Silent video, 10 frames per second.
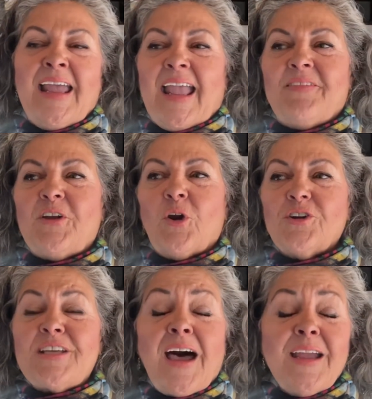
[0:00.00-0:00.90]
And there are
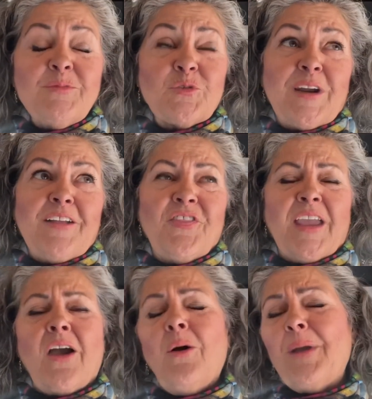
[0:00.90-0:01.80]
times when I
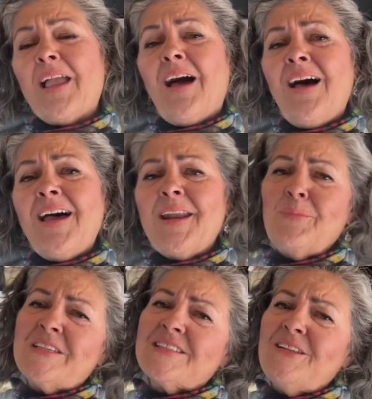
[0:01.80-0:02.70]
think, oh my God, I
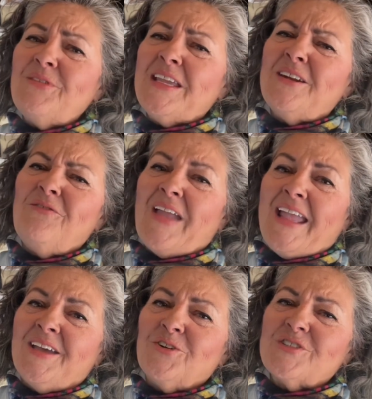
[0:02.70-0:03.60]
miss living in a
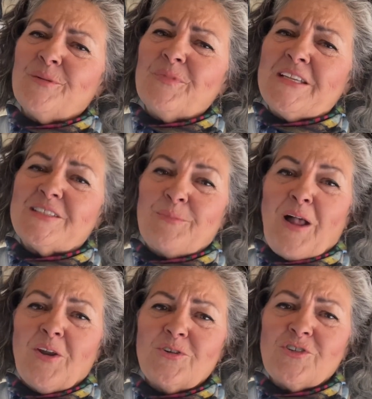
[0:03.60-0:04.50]
van or something
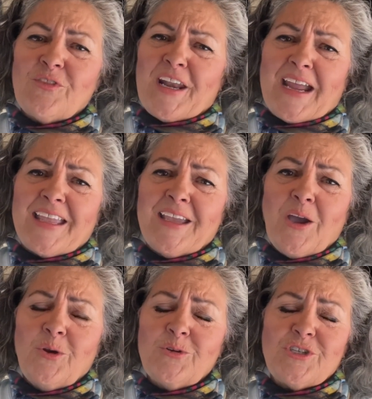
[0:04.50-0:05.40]
smaller so that I can
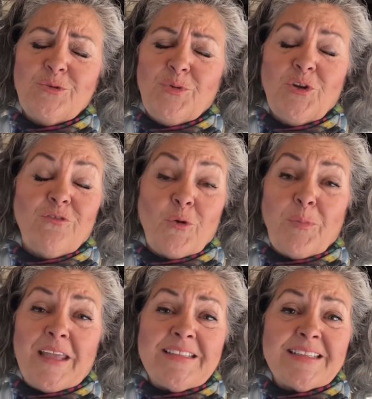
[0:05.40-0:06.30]
go to beautiful
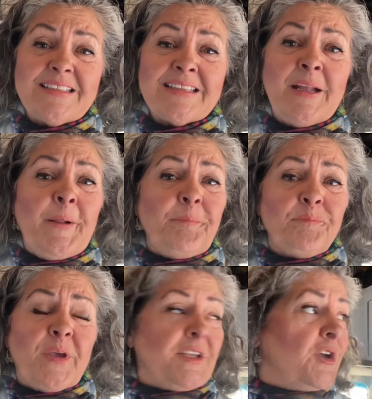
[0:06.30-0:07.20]
places.
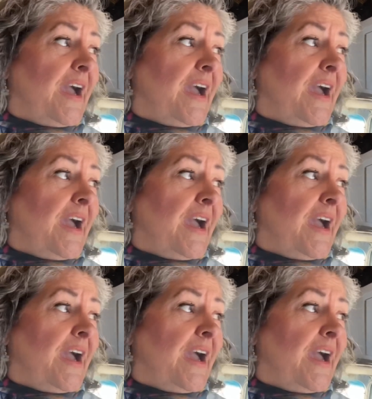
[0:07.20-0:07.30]
But you